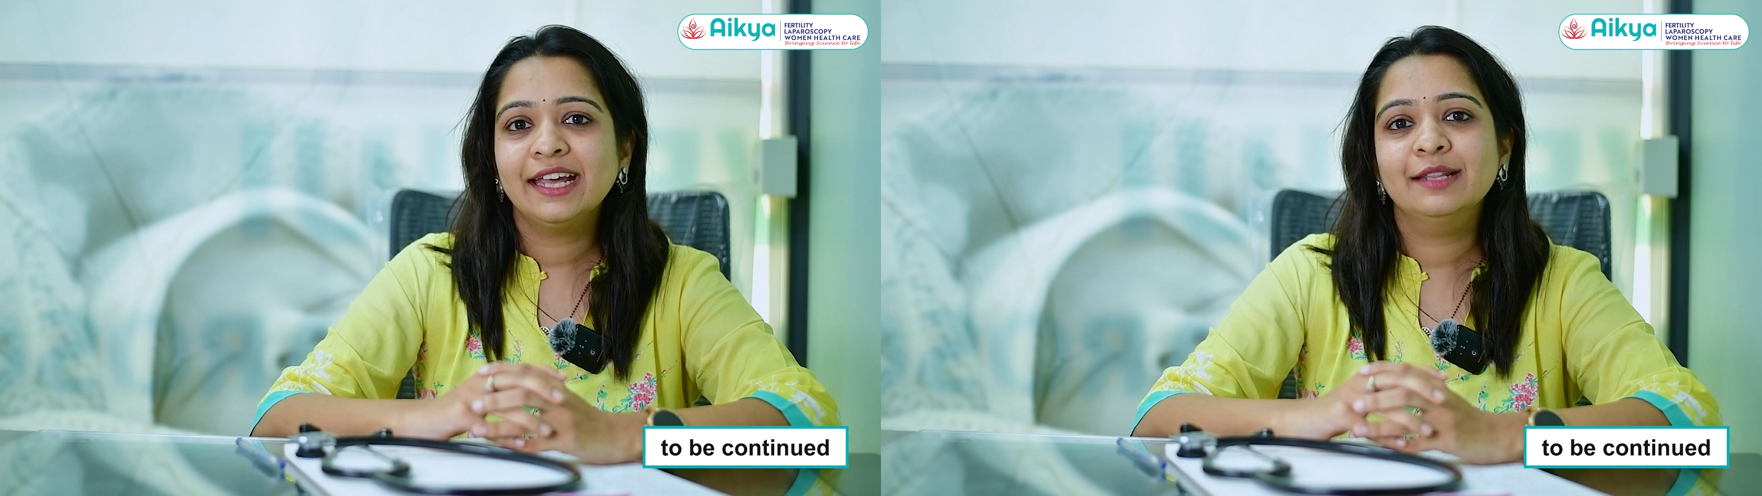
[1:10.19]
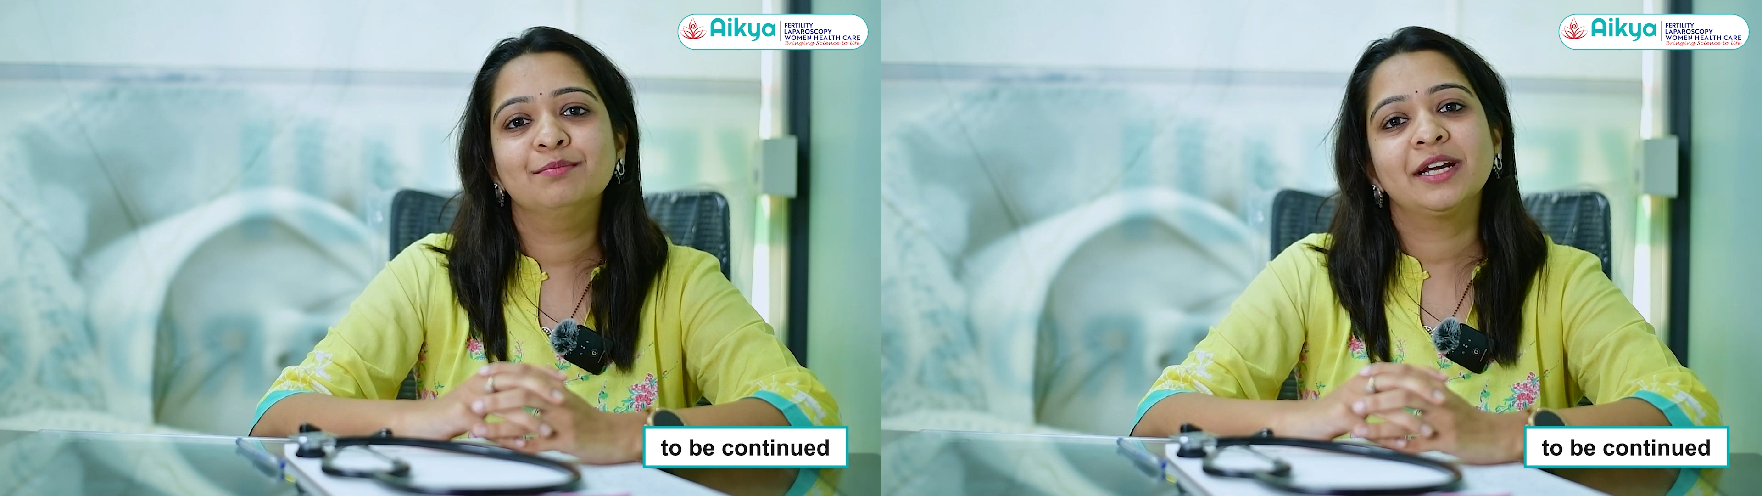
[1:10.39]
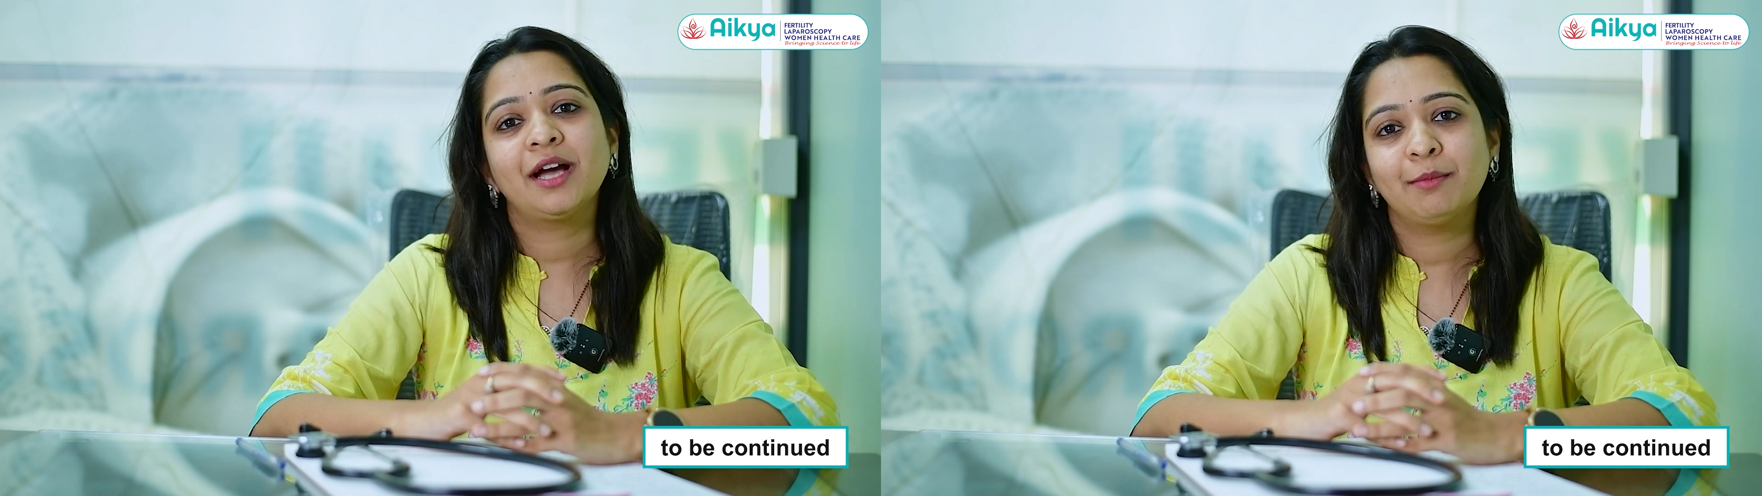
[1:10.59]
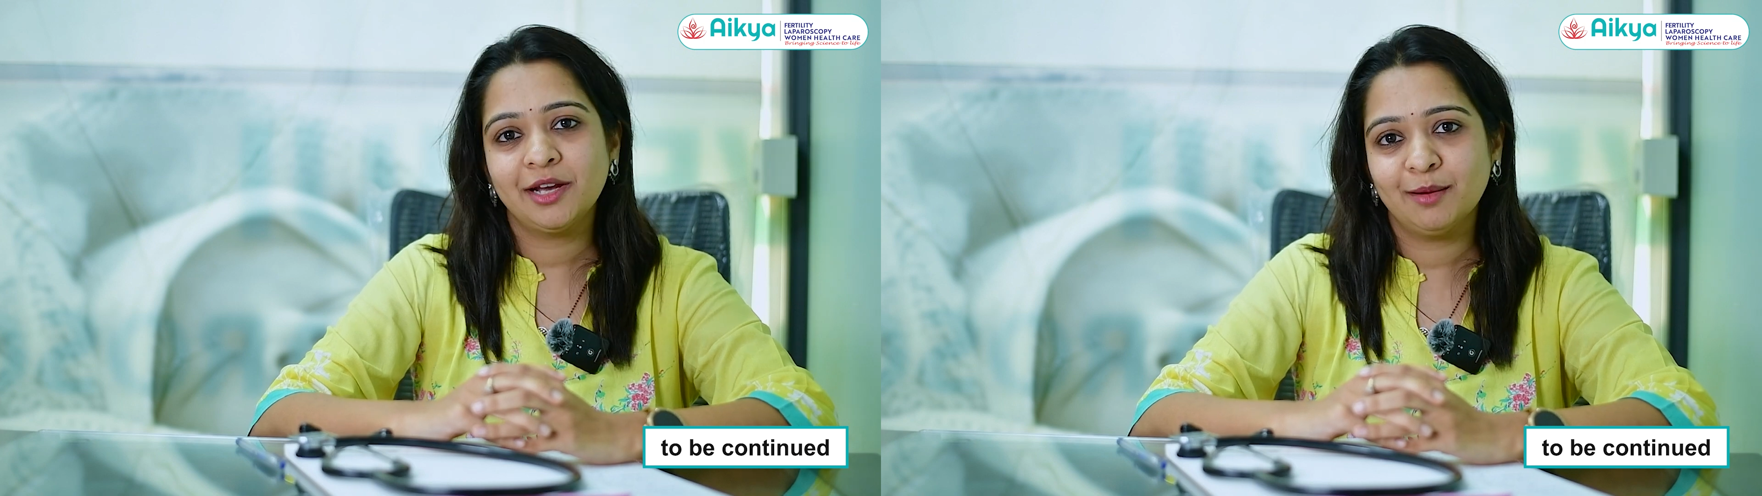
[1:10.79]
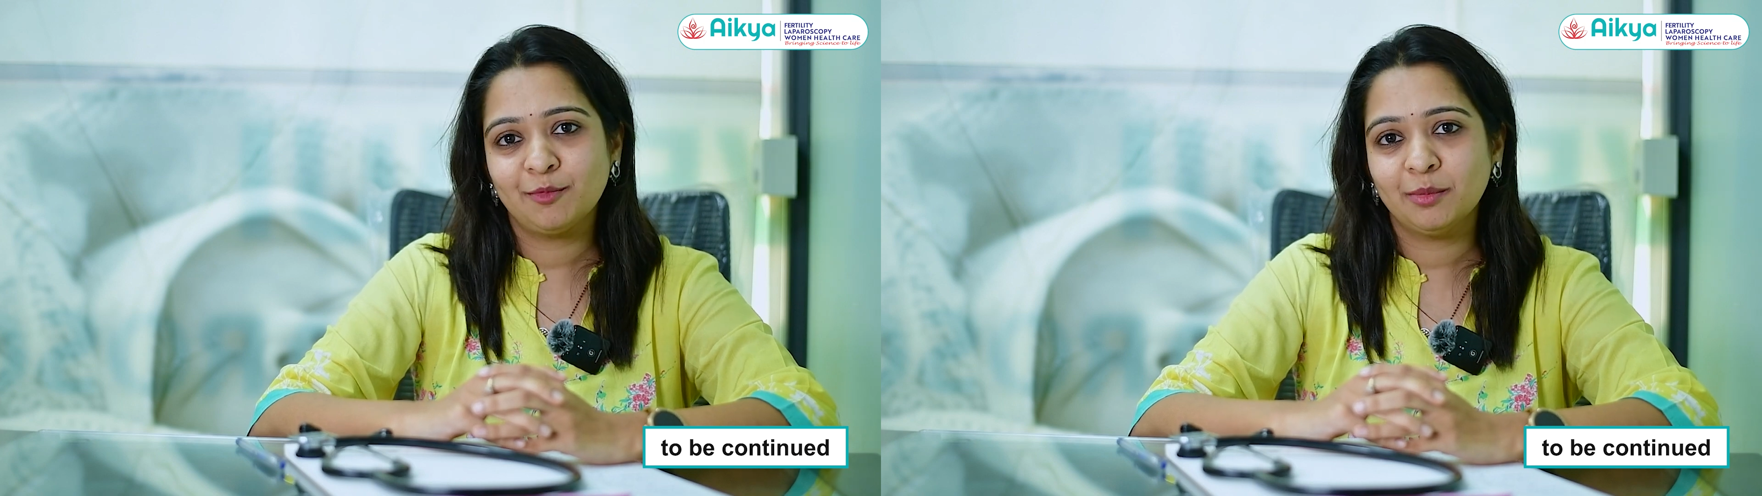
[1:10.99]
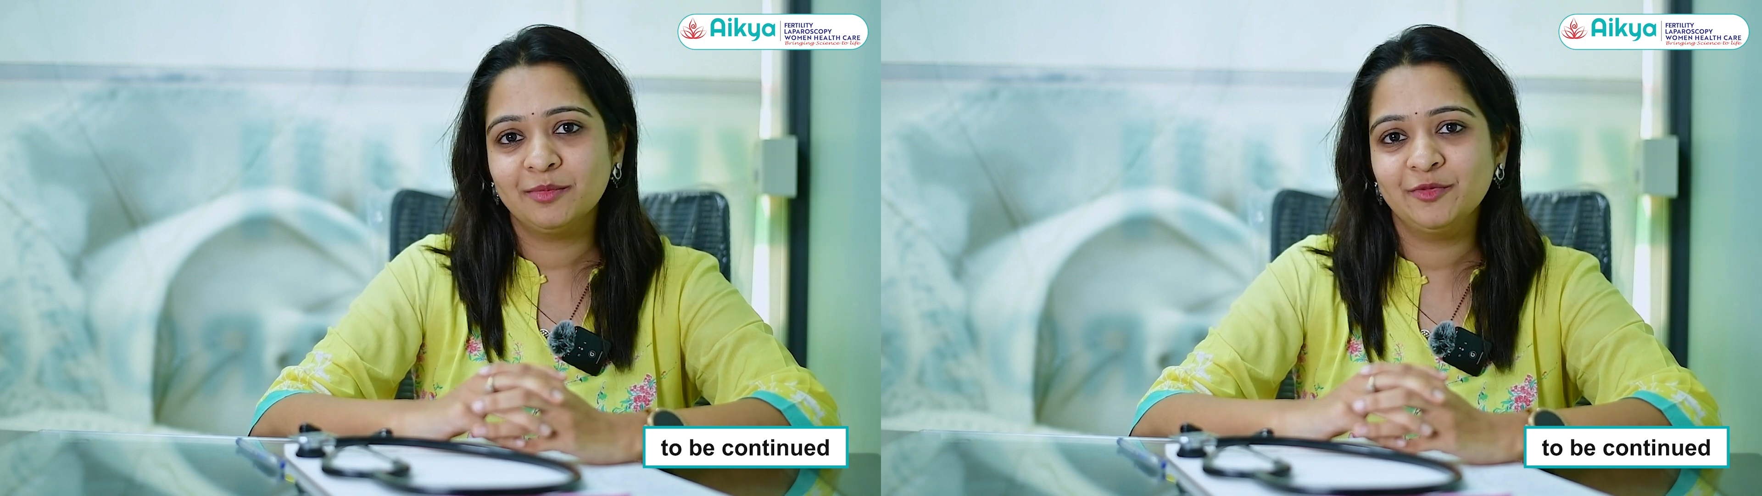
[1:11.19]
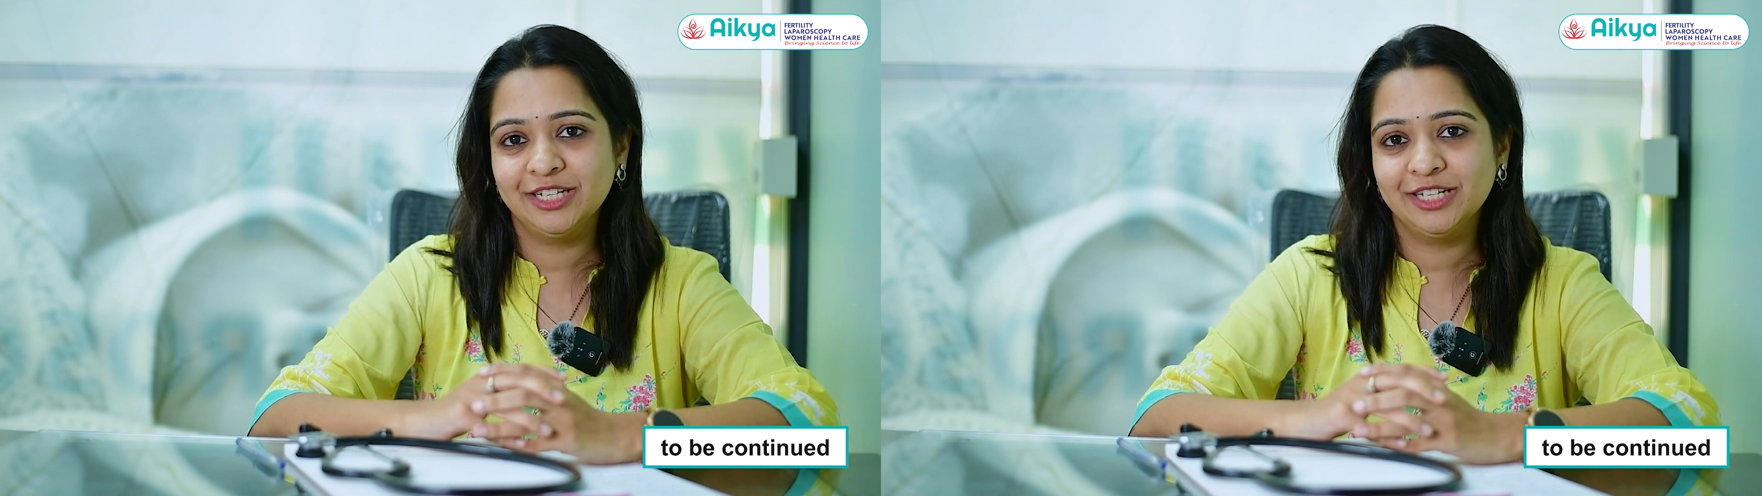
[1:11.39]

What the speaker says: in my upcoming